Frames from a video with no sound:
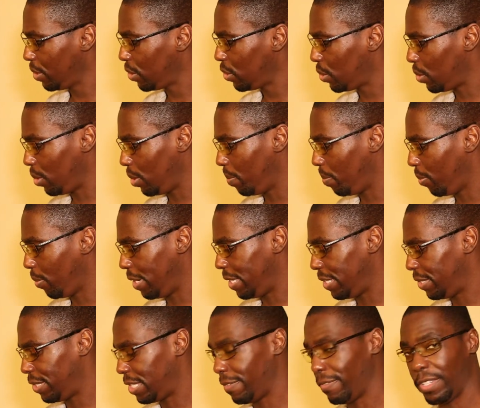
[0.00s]

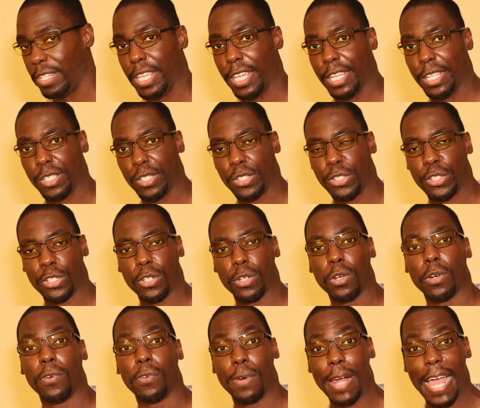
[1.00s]
2.7 inch
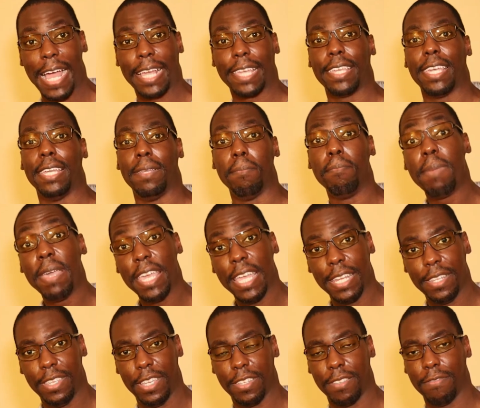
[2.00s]
rack and
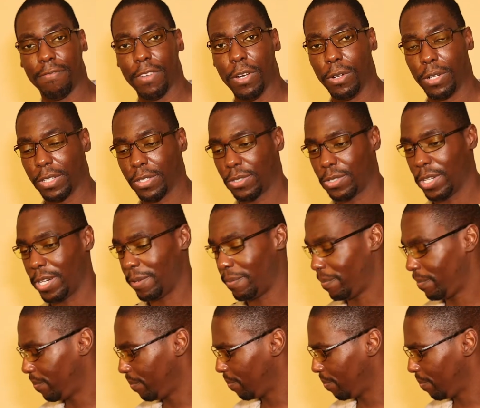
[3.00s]
pinion focuser.